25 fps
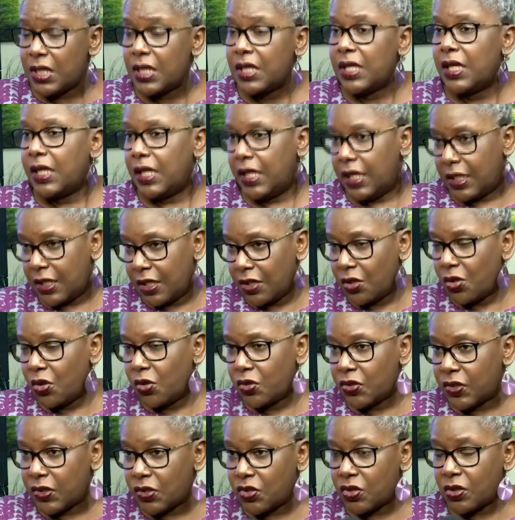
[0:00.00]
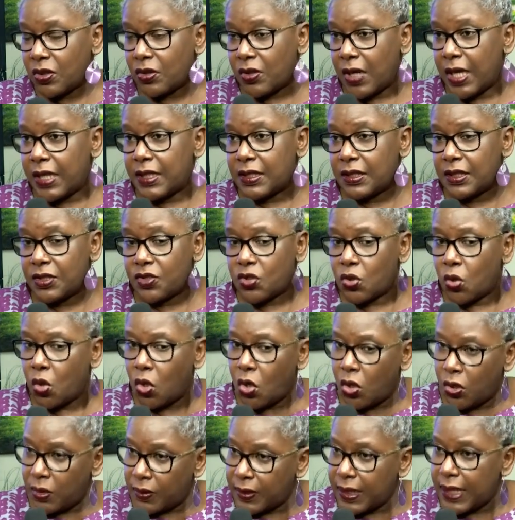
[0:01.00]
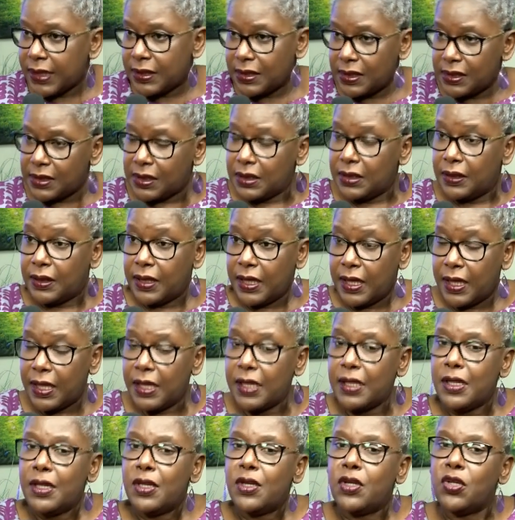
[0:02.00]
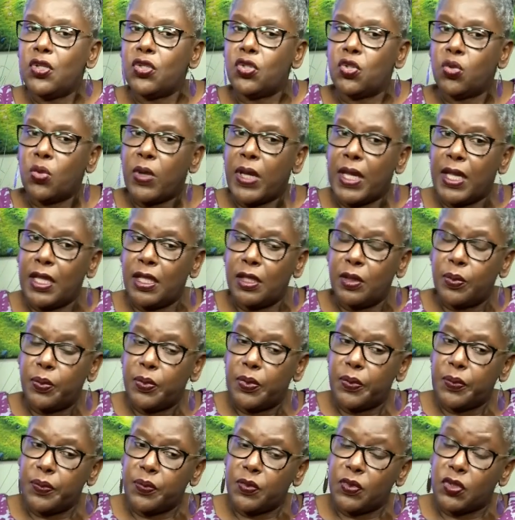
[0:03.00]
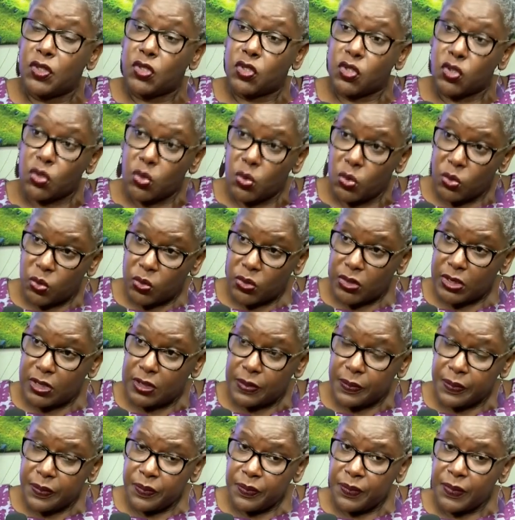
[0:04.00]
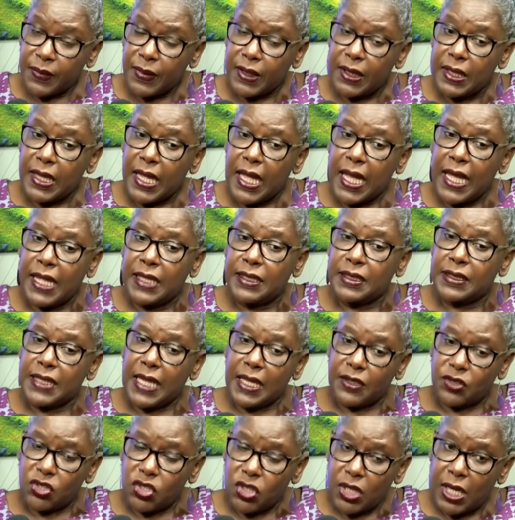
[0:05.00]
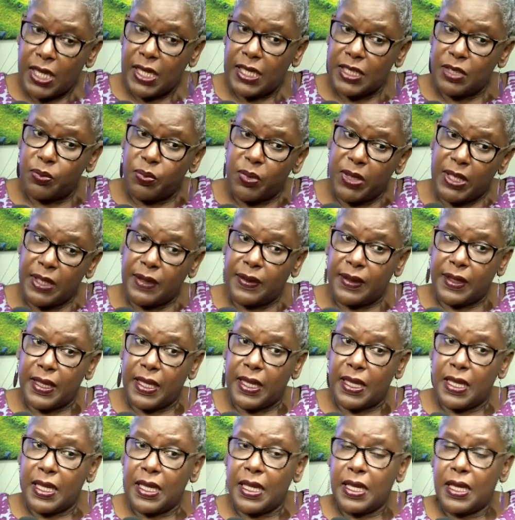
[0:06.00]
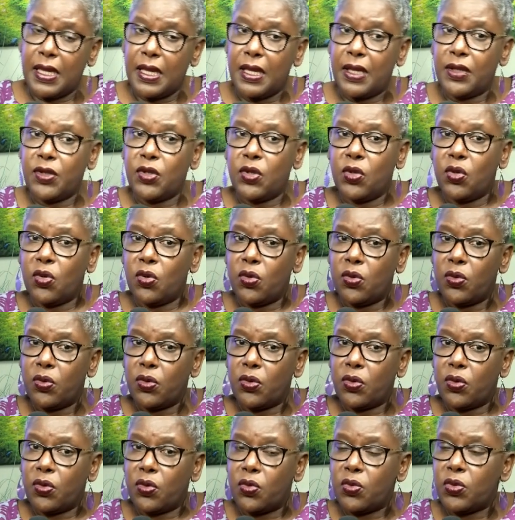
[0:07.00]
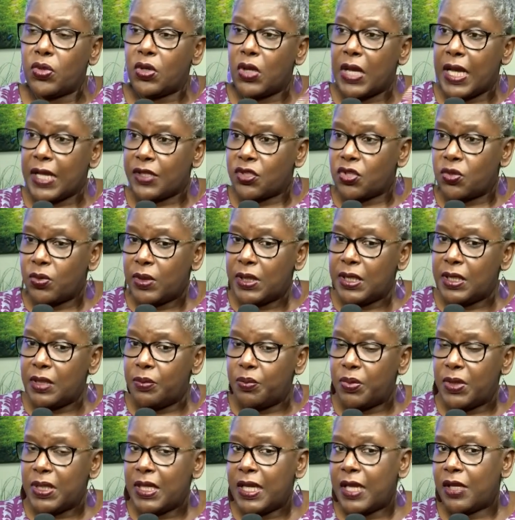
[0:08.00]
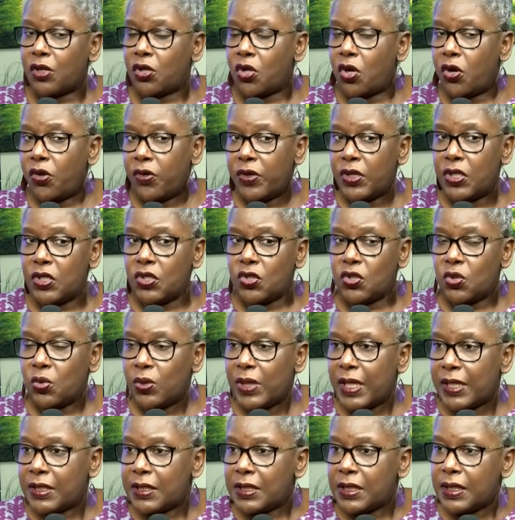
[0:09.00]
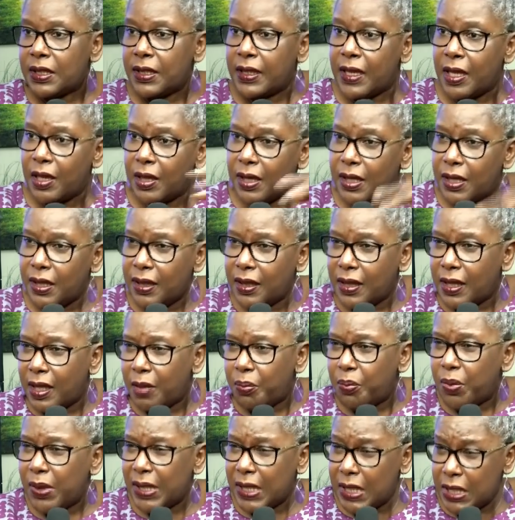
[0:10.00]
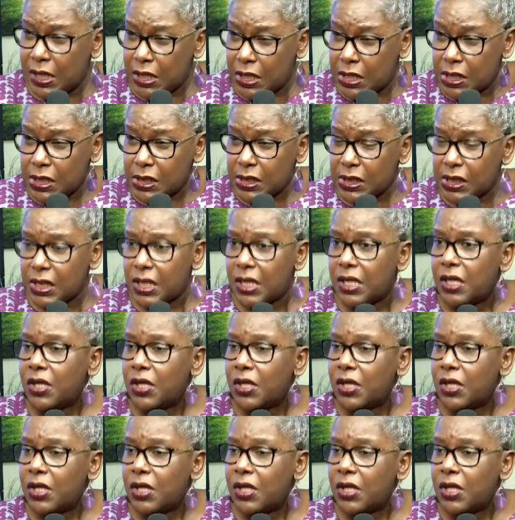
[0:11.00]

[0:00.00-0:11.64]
it can cause a crisis. So all that is in there to help the schools. And that child being there, could actually be encouraged to let their peers